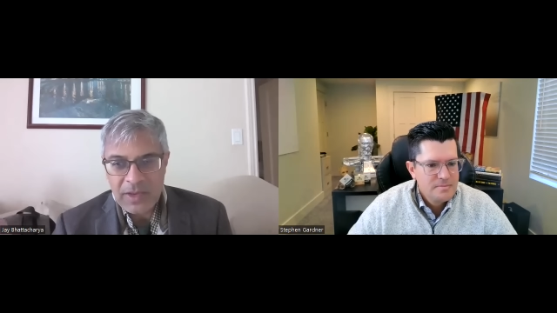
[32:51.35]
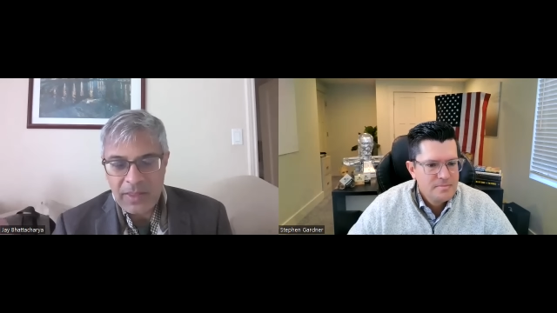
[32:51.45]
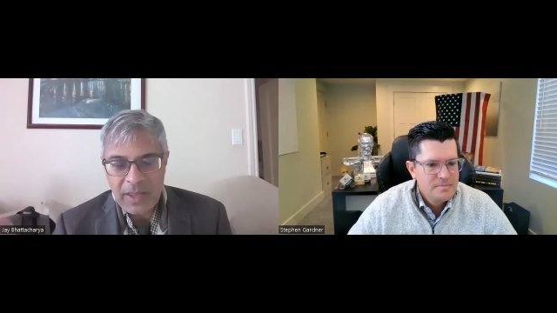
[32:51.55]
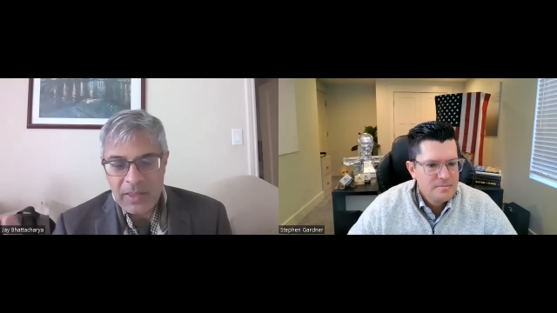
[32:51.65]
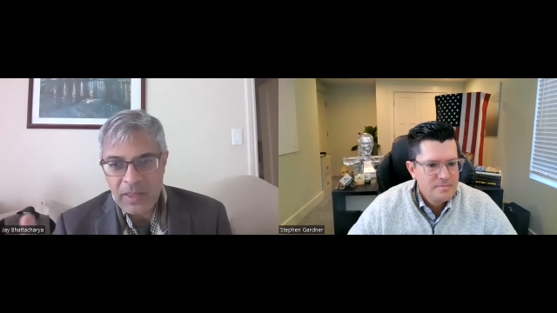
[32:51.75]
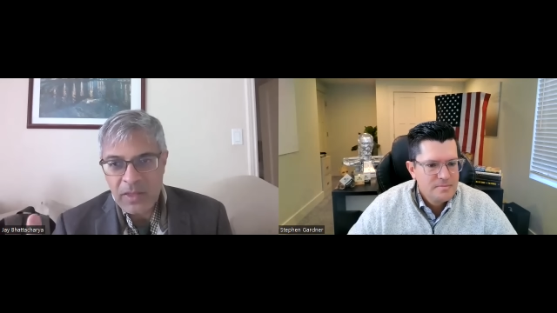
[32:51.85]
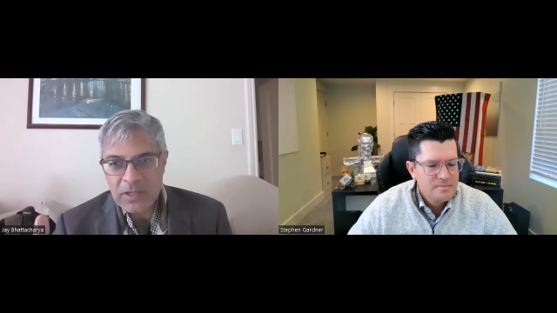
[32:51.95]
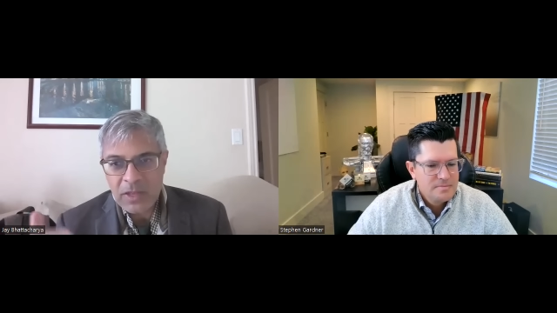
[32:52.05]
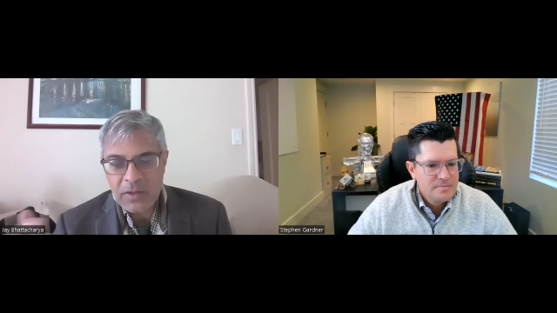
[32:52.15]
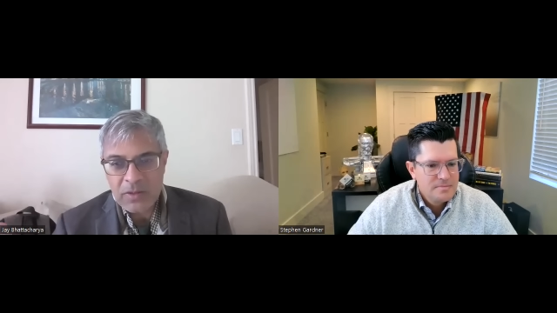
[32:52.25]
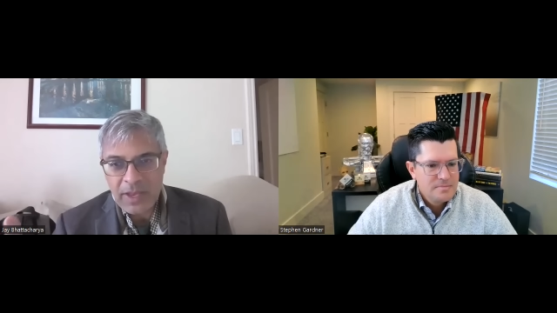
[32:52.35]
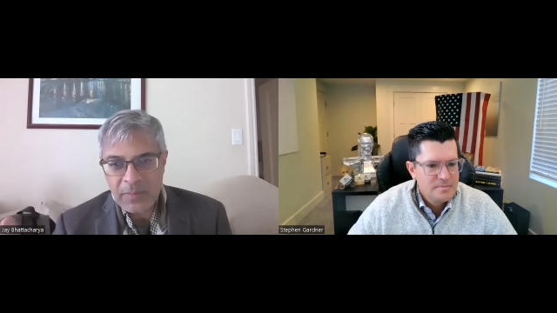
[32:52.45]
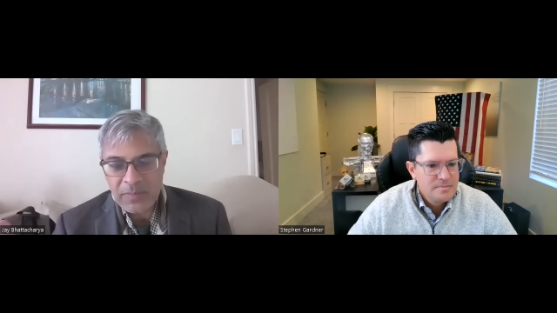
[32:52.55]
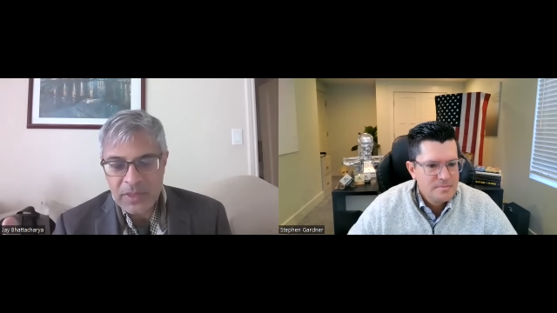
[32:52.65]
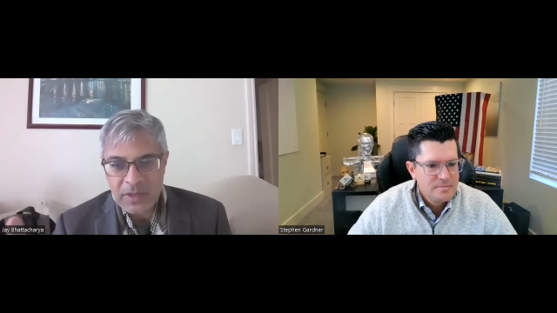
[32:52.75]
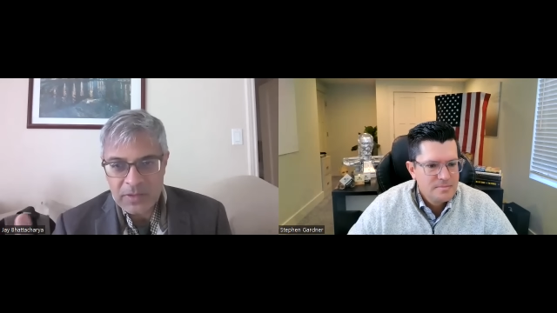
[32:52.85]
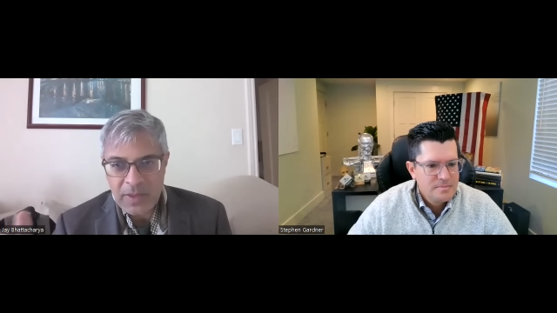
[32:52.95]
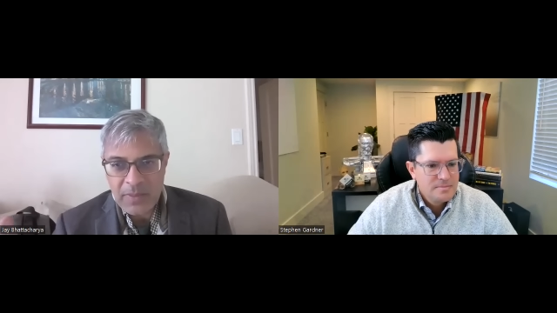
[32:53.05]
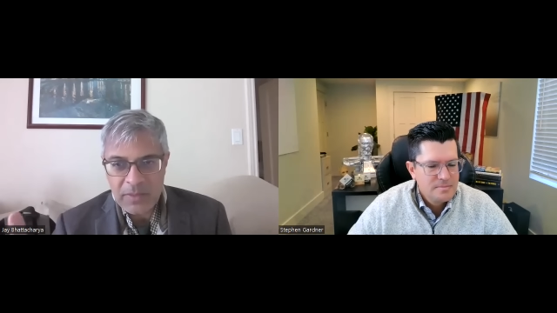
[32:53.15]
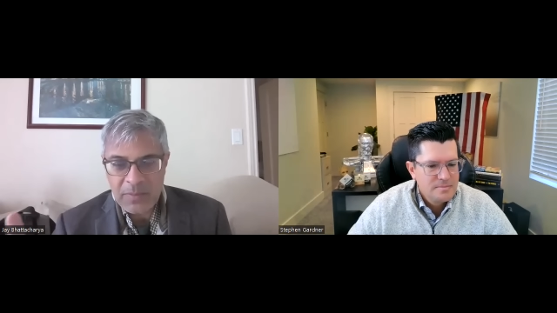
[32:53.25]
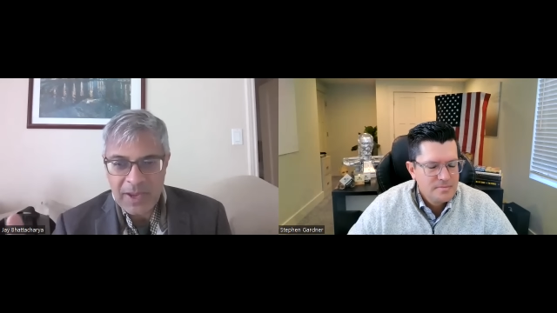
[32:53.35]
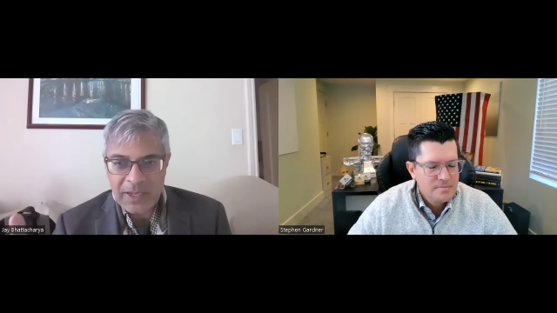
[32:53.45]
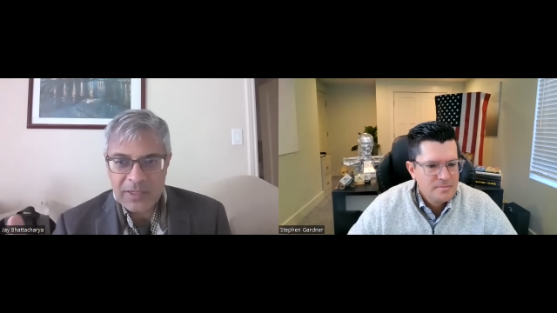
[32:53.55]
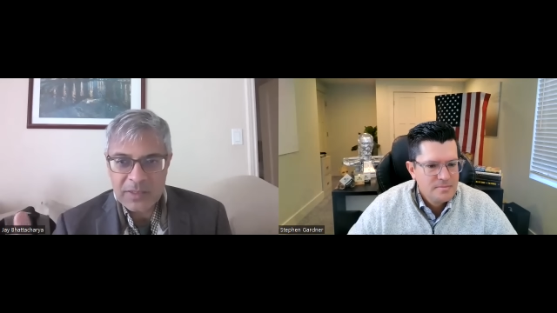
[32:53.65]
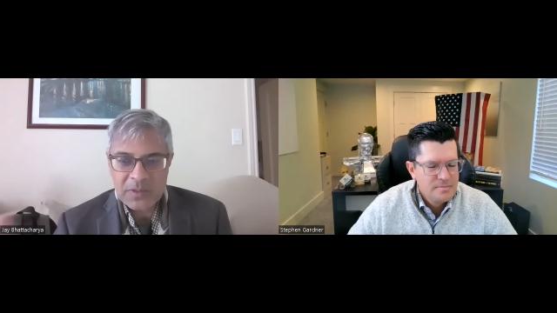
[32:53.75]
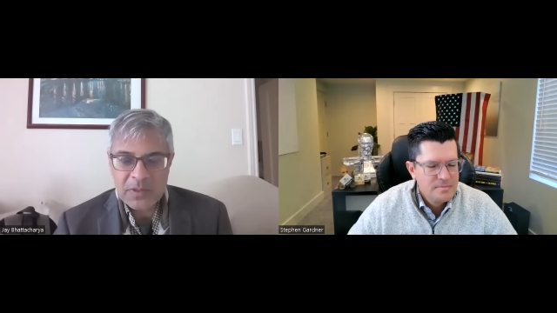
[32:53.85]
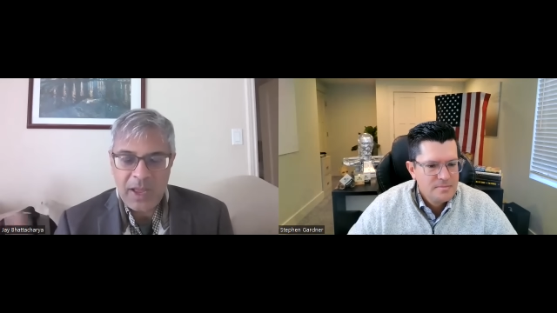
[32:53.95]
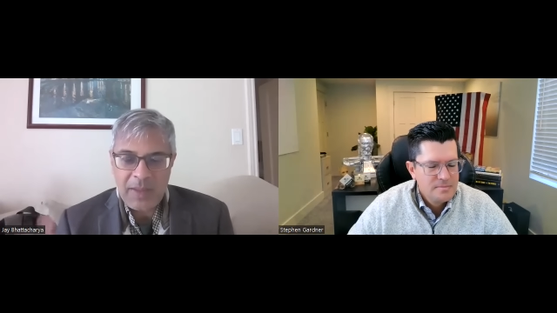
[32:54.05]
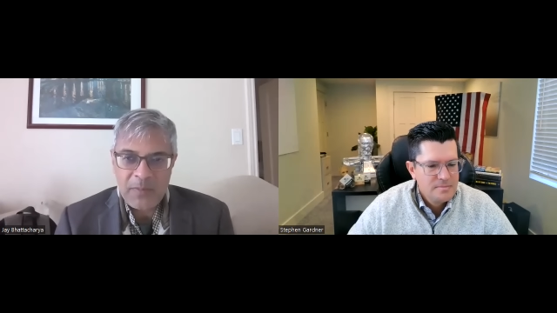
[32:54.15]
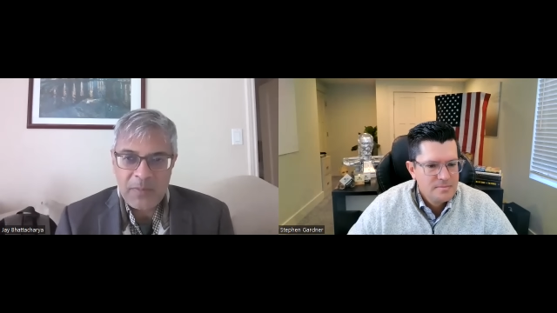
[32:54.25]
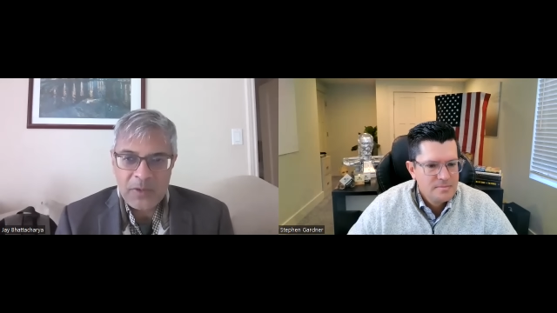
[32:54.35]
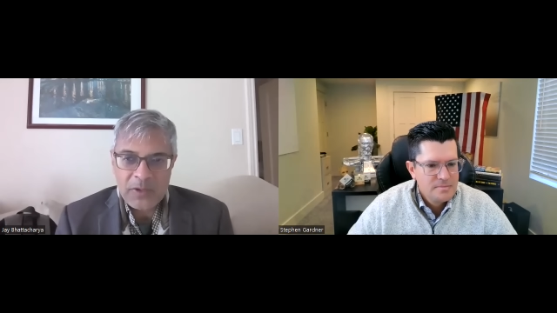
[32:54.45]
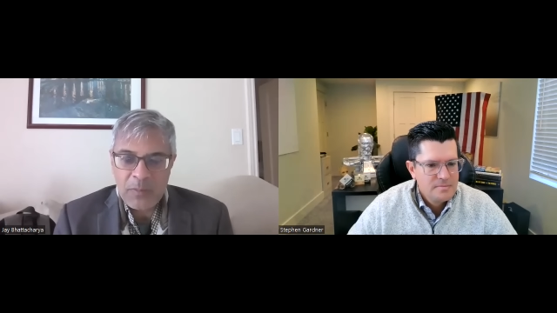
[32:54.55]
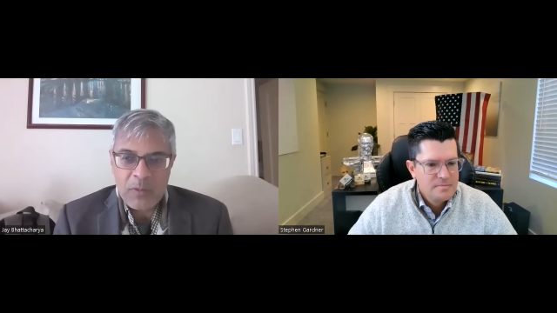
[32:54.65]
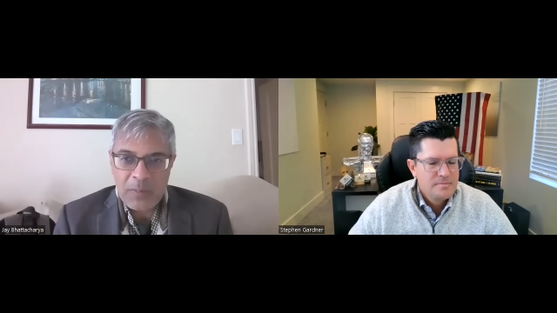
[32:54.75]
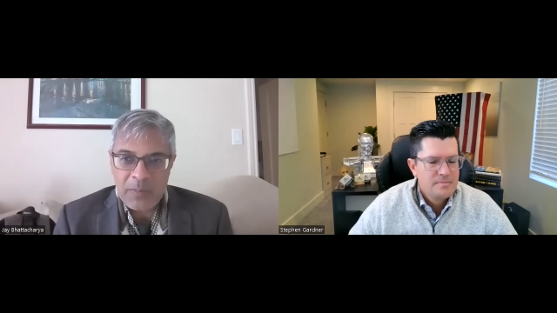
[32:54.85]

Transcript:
Speaker 1: and then then there's other like there's some other mechanisms um, when you're born.